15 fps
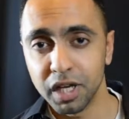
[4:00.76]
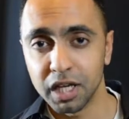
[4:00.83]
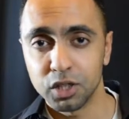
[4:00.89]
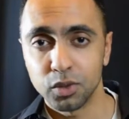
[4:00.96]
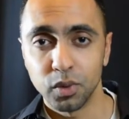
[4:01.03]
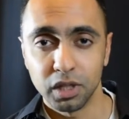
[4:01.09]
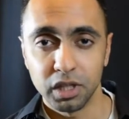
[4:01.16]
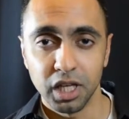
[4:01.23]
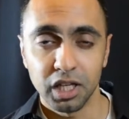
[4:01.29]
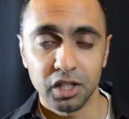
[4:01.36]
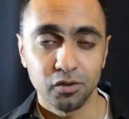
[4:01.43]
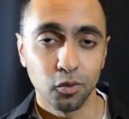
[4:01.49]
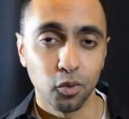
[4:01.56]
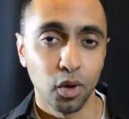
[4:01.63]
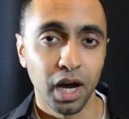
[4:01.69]
the S3 and the
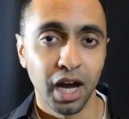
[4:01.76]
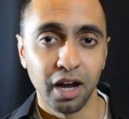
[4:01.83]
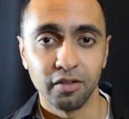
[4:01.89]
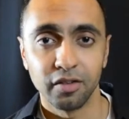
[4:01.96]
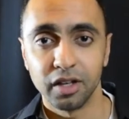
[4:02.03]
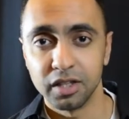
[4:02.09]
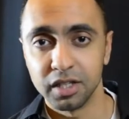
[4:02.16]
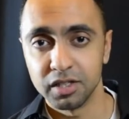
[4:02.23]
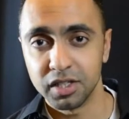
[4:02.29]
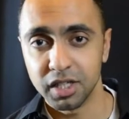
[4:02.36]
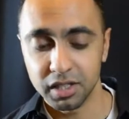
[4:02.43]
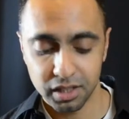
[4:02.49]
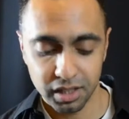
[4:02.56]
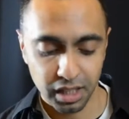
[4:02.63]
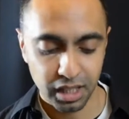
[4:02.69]
S4 have the
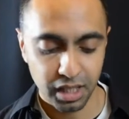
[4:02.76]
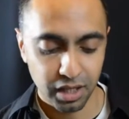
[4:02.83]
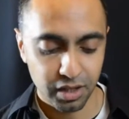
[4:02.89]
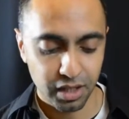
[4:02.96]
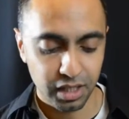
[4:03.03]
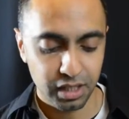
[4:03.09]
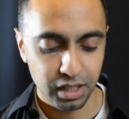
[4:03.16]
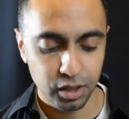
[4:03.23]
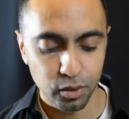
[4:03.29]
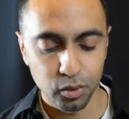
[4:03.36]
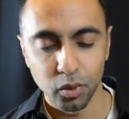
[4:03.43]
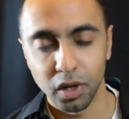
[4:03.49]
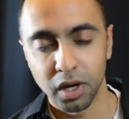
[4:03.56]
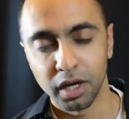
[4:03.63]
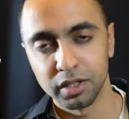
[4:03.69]
16,
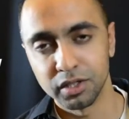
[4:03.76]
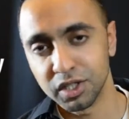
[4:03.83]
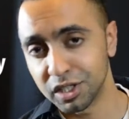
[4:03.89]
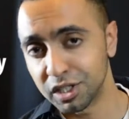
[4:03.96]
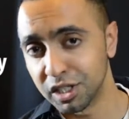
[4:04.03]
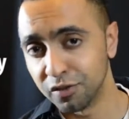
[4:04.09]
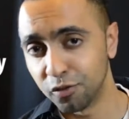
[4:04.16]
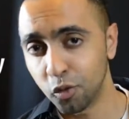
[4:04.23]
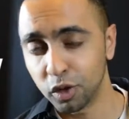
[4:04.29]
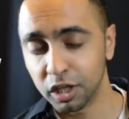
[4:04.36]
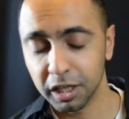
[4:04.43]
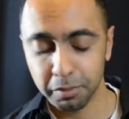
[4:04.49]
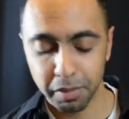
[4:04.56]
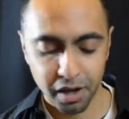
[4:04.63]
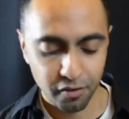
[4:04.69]
32 and 64
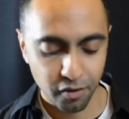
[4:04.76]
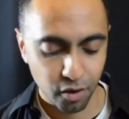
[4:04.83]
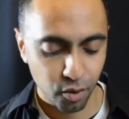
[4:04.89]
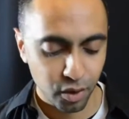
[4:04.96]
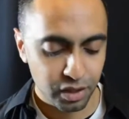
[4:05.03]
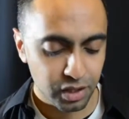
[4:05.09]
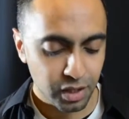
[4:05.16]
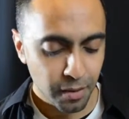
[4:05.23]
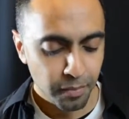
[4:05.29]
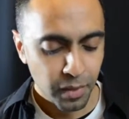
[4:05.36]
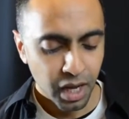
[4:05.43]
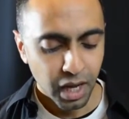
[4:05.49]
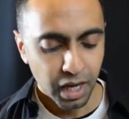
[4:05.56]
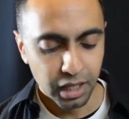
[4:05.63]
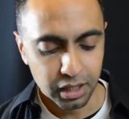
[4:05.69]
gigabyte variants.
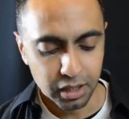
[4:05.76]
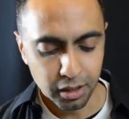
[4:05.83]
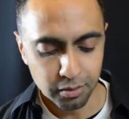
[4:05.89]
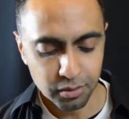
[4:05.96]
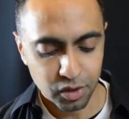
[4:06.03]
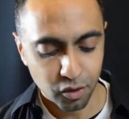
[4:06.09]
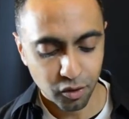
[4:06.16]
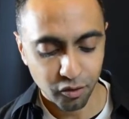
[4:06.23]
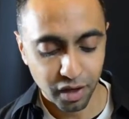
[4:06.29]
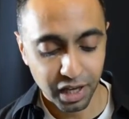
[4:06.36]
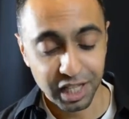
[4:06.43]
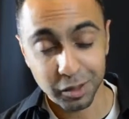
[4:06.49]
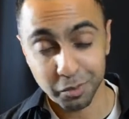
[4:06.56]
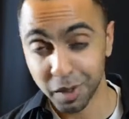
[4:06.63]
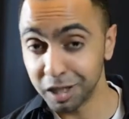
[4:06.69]
In terms of
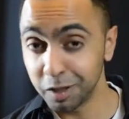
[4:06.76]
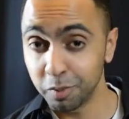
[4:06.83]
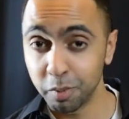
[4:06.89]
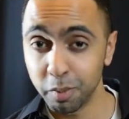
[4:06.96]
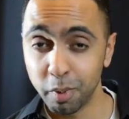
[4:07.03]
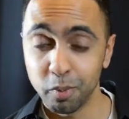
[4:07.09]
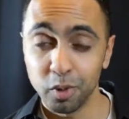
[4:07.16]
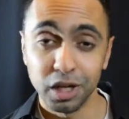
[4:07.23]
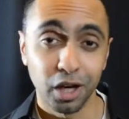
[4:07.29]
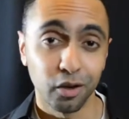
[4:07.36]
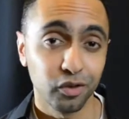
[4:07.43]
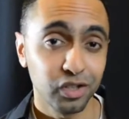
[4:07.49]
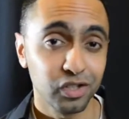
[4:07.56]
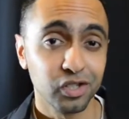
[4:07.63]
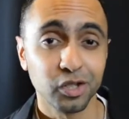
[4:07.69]
expandable memory, now
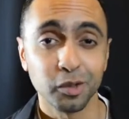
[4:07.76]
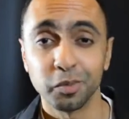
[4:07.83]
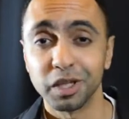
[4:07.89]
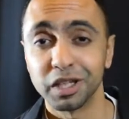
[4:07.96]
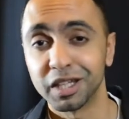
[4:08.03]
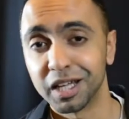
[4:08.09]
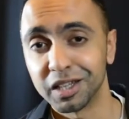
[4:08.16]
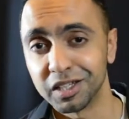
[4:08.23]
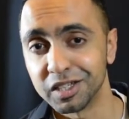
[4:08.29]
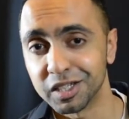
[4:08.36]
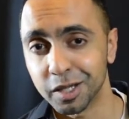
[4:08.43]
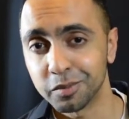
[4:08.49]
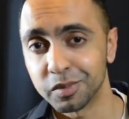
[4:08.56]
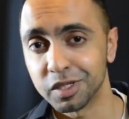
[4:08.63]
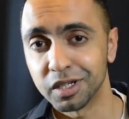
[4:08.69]
this is something that the
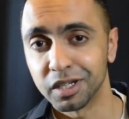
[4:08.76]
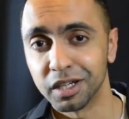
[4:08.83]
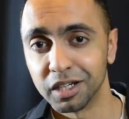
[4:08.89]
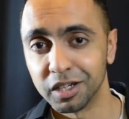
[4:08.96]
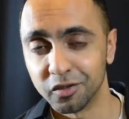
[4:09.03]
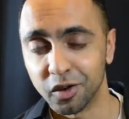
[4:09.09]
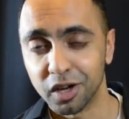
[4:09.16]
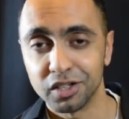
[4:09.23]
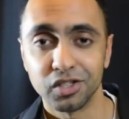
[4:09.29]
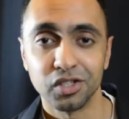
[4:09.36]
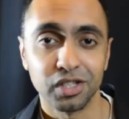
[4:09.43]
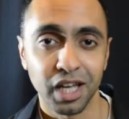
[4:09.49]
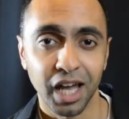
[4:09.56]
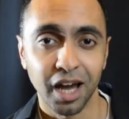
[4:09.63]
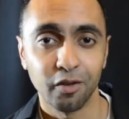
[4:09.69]
Samsung
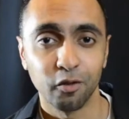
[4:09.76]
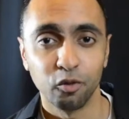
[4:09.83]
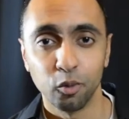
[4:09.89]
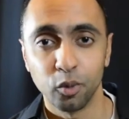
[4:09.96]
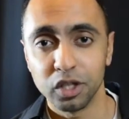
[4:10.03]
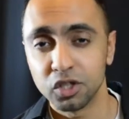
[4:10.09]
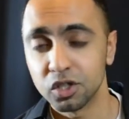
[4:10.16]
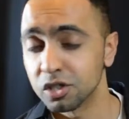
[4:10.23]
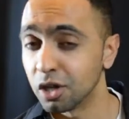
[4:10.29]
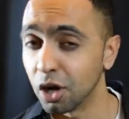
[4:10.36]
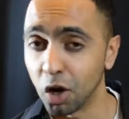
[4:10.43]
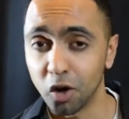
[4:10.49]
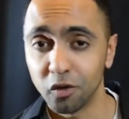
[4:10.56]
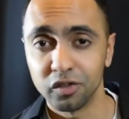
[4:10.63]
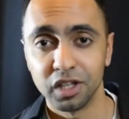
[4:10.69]
devices have, which a
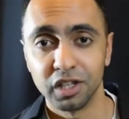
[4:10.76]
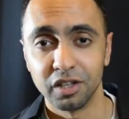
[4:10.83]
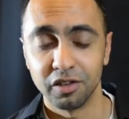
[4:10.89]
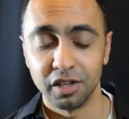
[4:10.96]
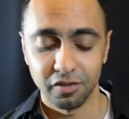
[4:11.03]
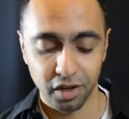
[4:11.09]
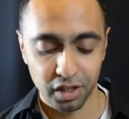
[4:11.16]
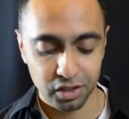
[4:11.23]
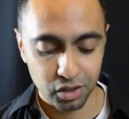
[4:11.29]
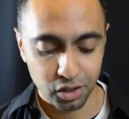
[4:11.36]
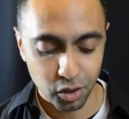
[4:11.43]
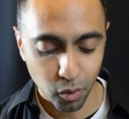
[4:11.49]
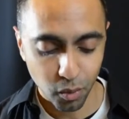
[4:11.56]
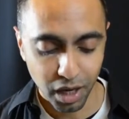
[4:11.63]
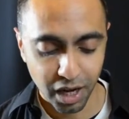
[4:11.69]
lot of the other devices
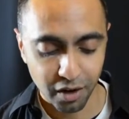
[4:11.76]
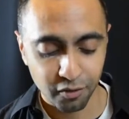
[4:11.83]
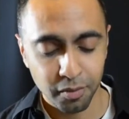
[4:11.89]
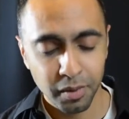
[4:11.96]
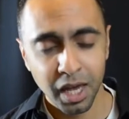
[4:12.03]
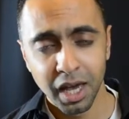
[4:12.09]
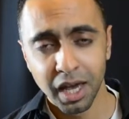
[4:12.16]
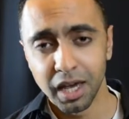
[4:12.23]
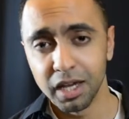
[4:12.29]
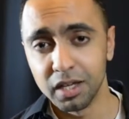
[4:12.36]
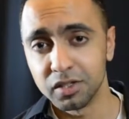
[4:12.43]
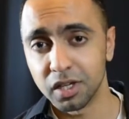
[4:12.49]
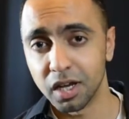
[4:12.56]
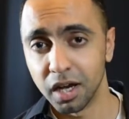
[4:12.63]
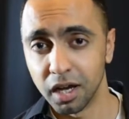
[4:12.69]
don't have,
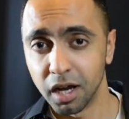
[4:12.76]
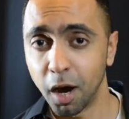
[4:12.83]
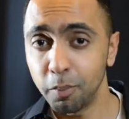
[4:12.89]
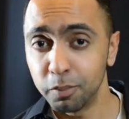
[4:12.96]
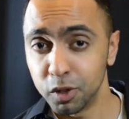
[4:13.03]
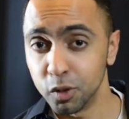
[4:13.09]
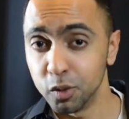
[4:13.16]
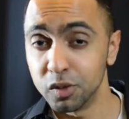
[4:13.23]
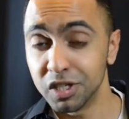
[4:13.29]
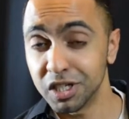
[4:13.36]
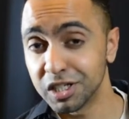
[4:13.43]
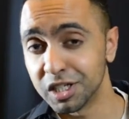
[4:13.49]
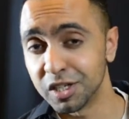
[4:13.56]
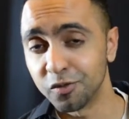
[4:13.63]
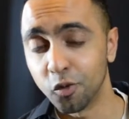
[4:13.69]
is up to
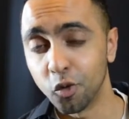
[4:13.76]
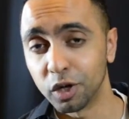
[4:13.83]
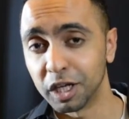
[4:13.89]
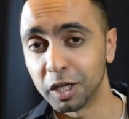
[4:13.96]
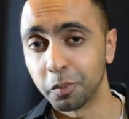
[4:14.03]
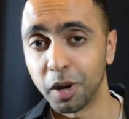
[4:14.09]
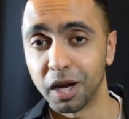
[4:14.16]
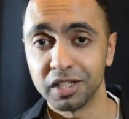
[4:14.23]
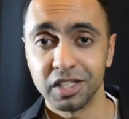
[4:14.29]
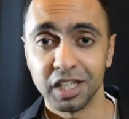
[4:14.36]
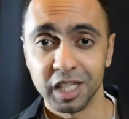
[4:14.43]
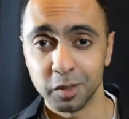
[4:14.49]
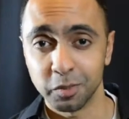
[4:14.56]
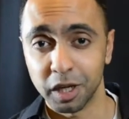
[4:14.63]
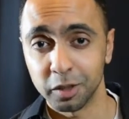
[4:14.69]
64 gigabytes
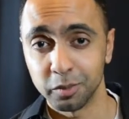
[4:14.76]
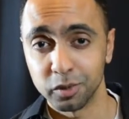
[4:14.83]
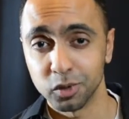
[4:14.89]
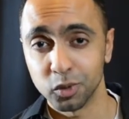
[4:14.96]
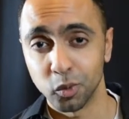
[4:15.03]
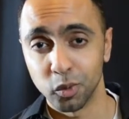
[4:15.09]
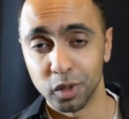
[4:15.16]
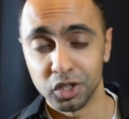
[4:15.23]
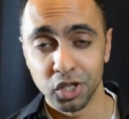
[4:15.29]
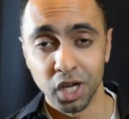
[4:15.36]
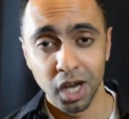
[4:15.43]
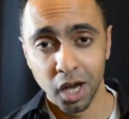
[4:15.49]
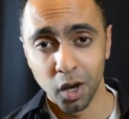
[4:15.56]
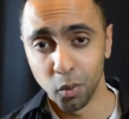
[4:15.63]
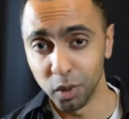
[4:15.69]
expandable storage
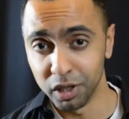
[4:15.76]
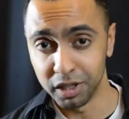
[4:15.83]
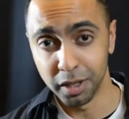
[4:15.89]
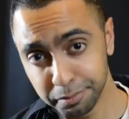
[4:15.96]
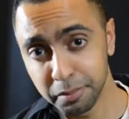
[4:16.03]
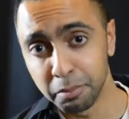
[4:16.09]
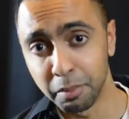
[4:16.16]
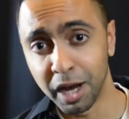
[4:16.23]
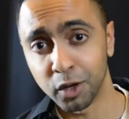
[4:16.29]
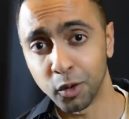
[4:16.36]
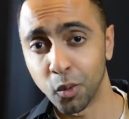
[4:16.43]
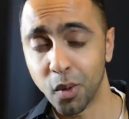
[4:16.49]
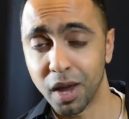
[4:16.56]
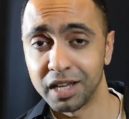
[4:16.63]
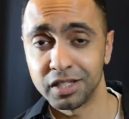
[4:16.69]
with
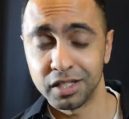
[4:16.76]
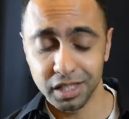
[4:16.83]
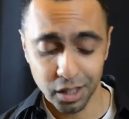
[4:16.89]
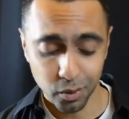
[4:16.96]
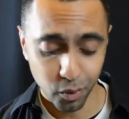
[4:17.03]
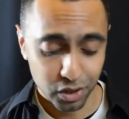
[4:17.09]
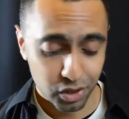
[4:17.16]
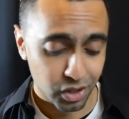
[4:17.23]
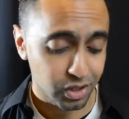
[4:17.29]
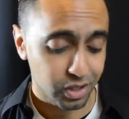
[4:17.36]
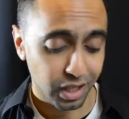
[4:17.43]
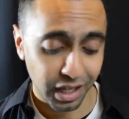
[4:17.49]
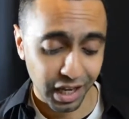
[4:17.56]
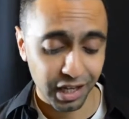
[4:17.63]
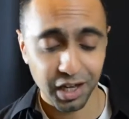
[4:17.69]
micro SD, which is
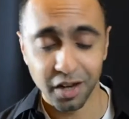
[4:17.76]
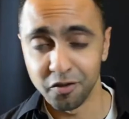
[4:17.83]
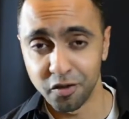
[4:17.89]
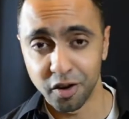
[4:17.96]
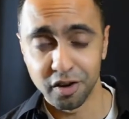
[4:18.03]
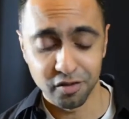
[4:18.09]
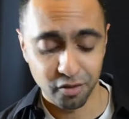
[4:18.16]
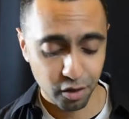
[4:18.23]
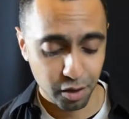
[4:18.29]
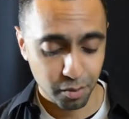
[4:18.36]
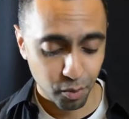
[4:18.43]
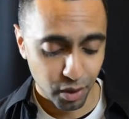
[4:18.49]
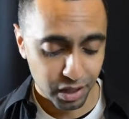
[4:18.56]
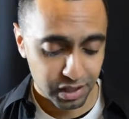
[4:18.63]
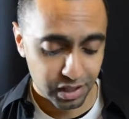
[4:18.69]
again a very, very
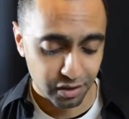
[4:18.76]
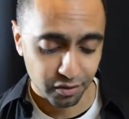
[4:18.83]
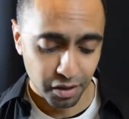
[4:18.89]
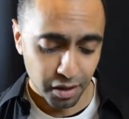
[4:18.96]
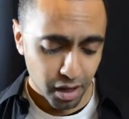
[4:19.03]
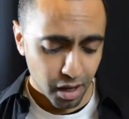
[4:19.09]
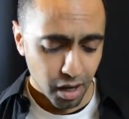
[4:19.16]
impressive.